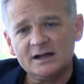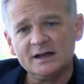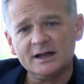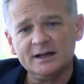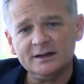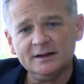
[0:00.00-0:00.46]

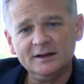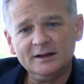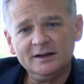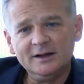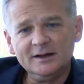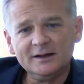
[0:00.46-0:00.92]
and
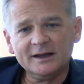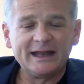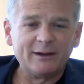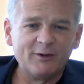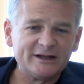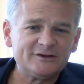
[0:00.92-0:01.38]

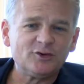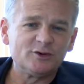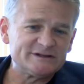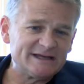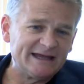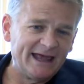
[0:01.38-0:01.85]
anyway,
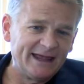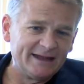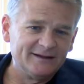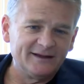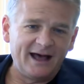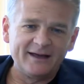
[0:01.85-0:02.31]
towards the
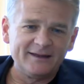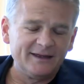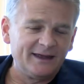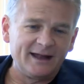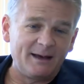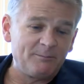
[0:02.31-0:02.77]
end,
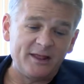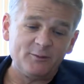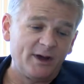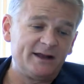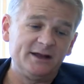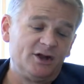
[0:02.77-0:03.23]
and by
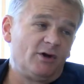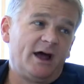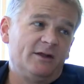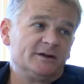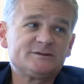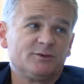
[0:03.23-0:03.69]
the way, I didn't know
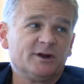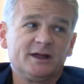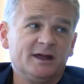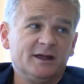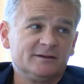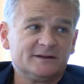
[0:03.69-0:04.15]
how these were
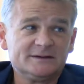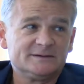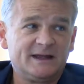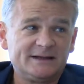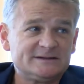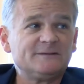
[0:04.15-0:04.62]
going to end
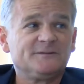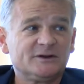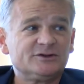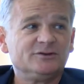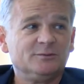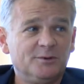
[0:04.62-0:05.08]
because that's the
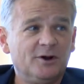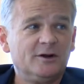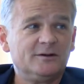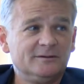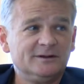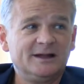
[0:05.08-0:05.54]
fictional
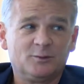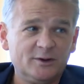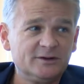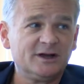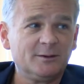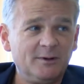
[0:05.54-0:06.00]
part. Mm-hmm. And the
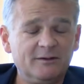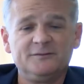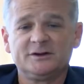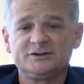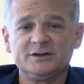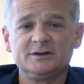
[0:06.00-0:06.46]
weird thing about
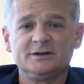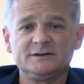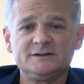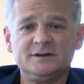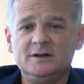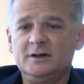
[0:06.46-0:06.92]
fiction yeah.
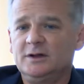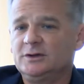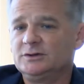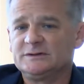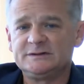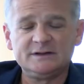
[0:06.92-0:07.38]
is
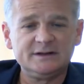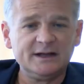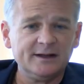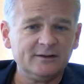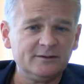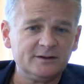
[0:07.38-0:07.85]
you sit
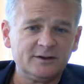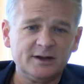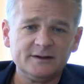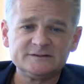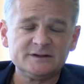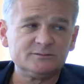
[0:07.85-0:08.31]
down and
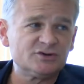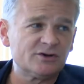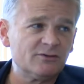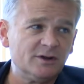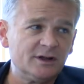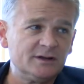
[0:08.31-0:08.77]
you have some
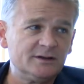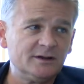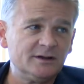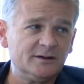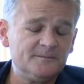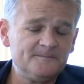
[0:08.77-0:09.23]
general
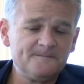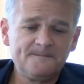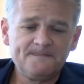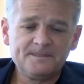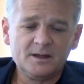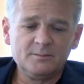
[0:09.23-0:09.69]
idea,
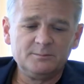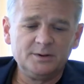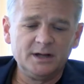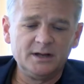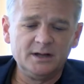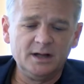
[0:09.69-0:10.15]

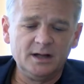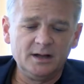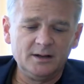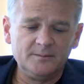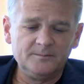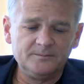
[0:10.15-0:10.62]
but
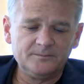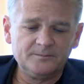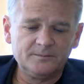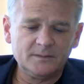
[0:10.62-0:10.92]
um,